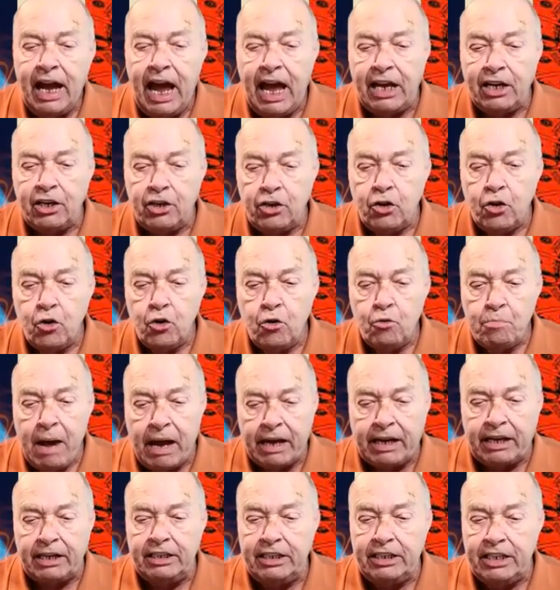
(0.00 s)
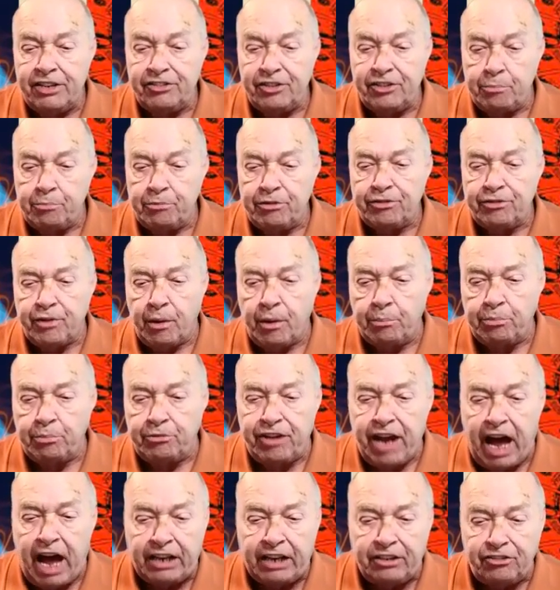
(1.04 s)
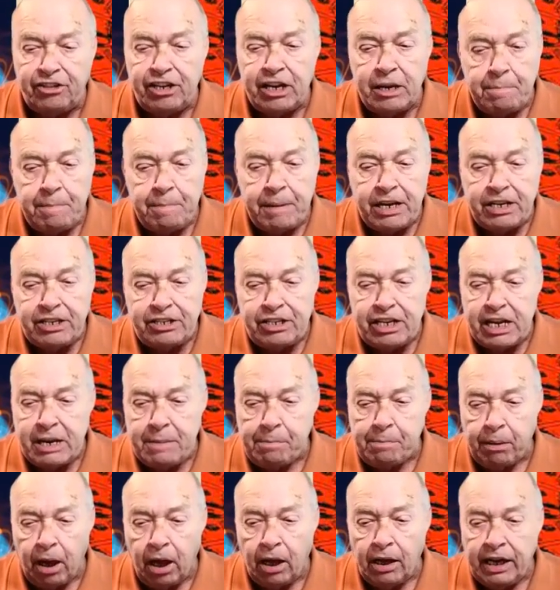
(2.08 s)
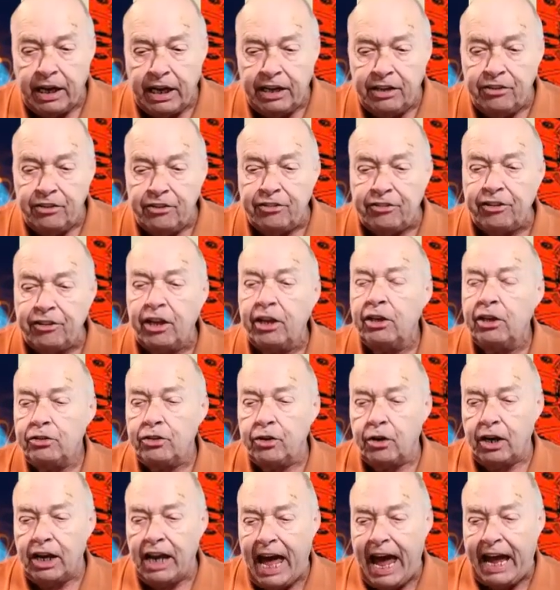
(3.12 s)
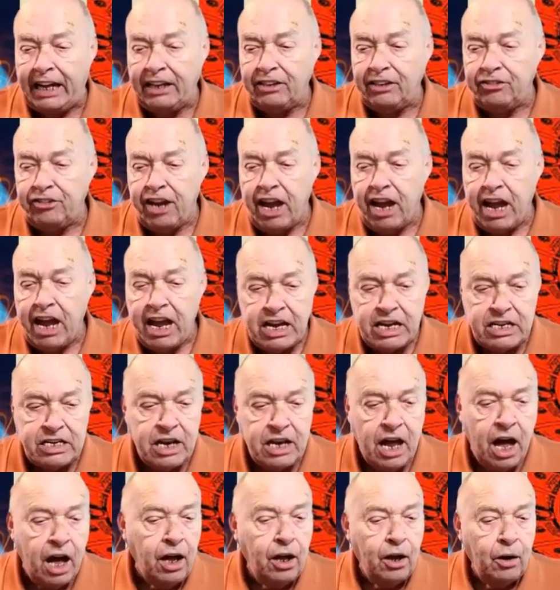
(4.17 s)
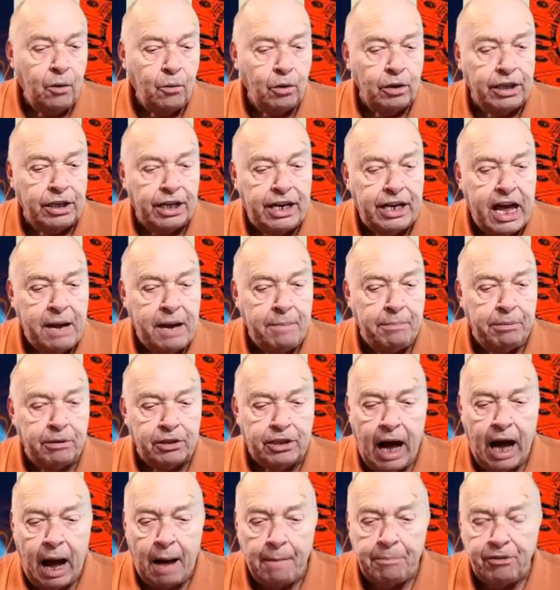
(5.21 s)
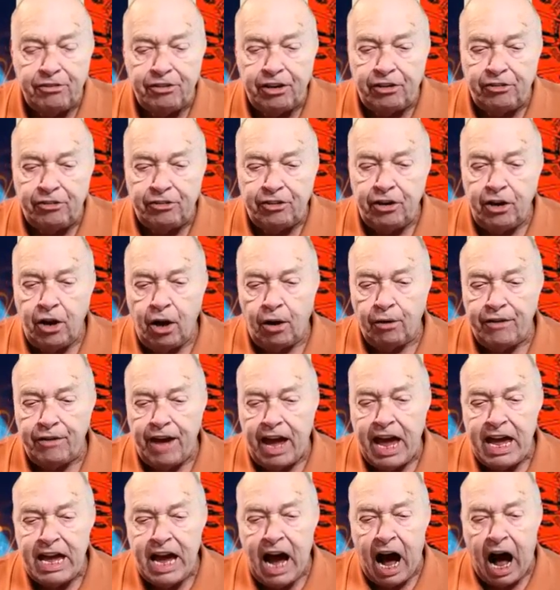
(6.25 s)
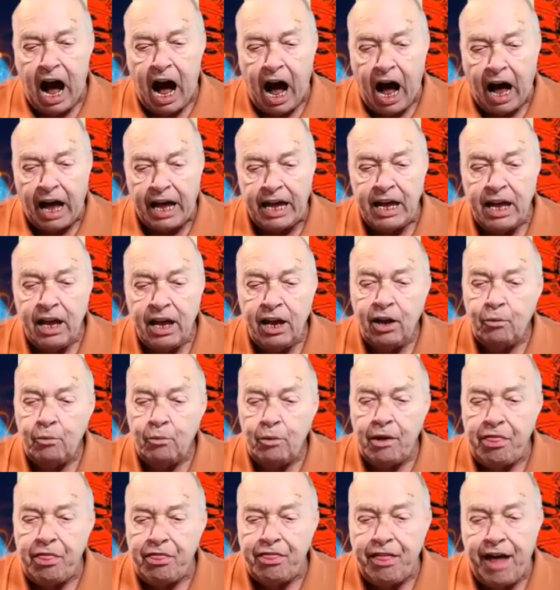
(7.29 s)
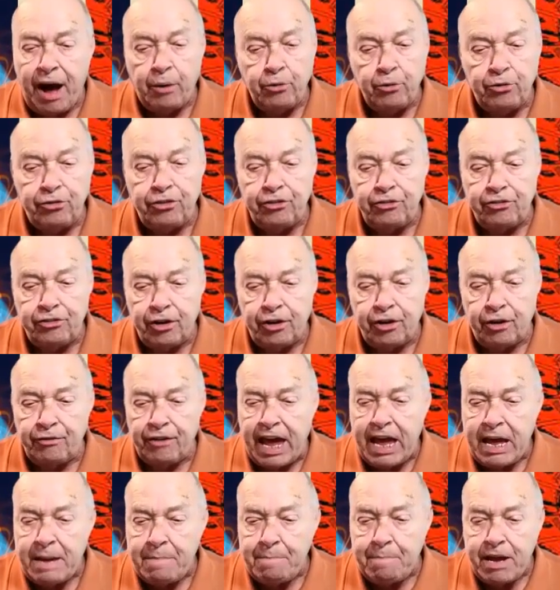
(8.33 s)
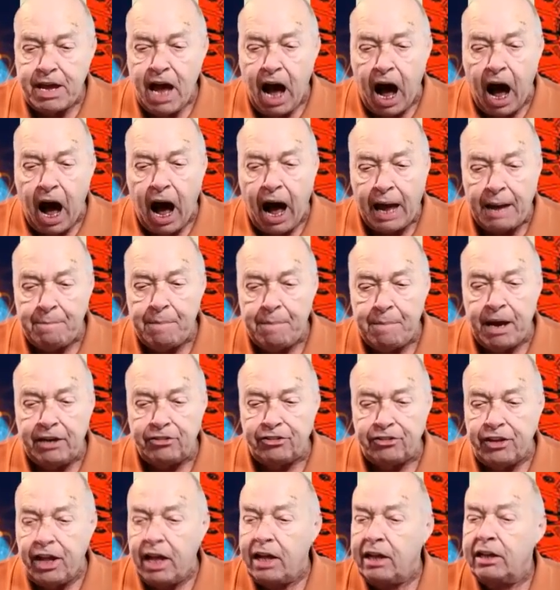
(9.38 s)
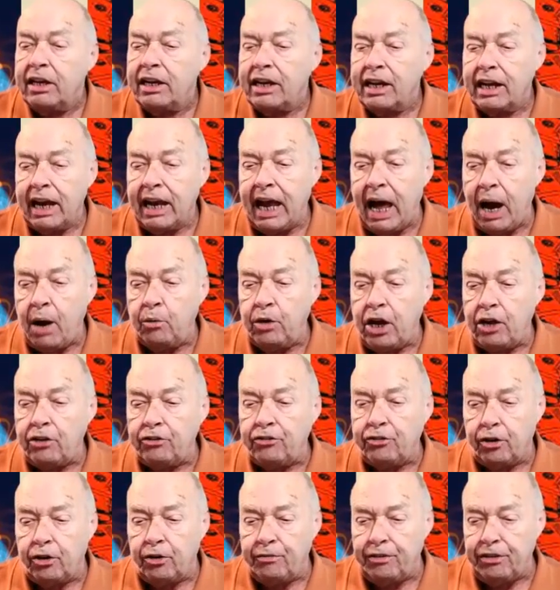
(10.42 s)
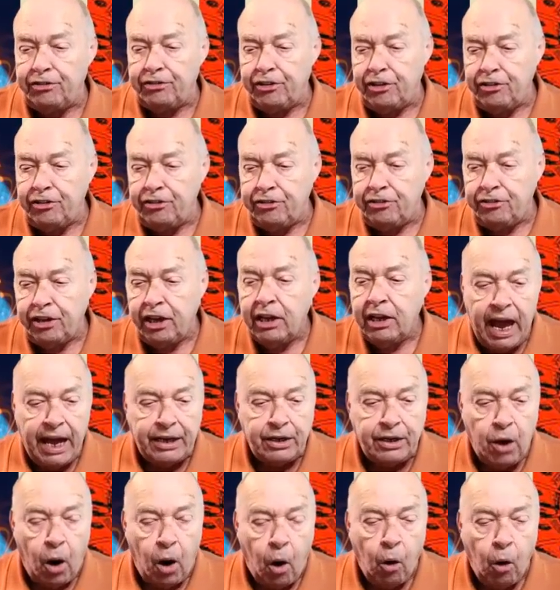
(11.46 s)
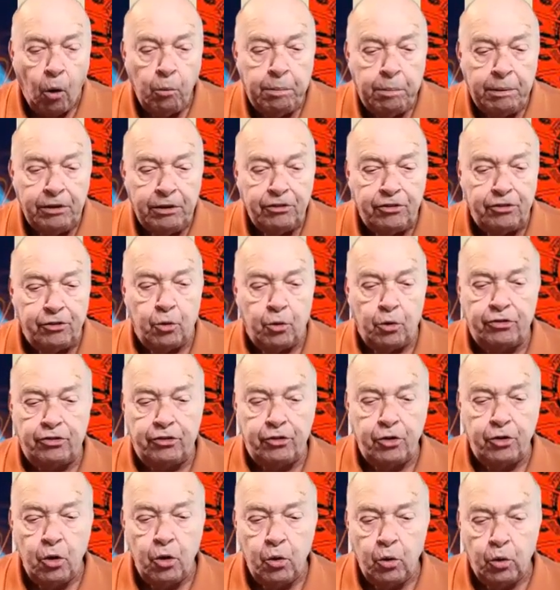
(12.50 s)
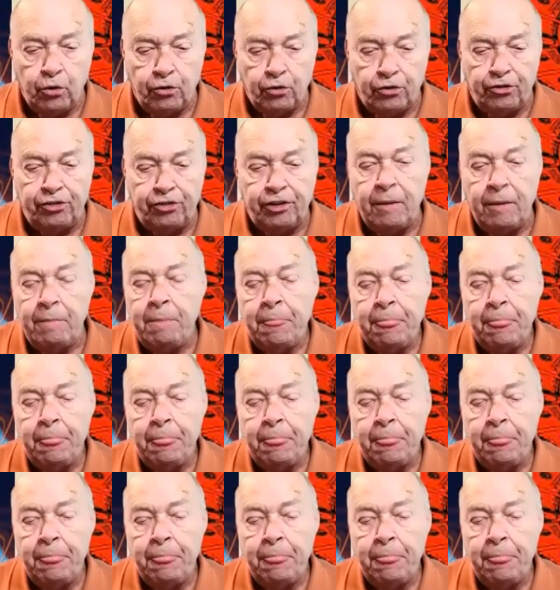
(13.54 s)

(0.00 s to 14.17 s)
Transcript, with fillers: And new mechanisms from ChatGPT plugins to LangChain will enable composition of AI with thousands of API-based cloud services and open-source tools,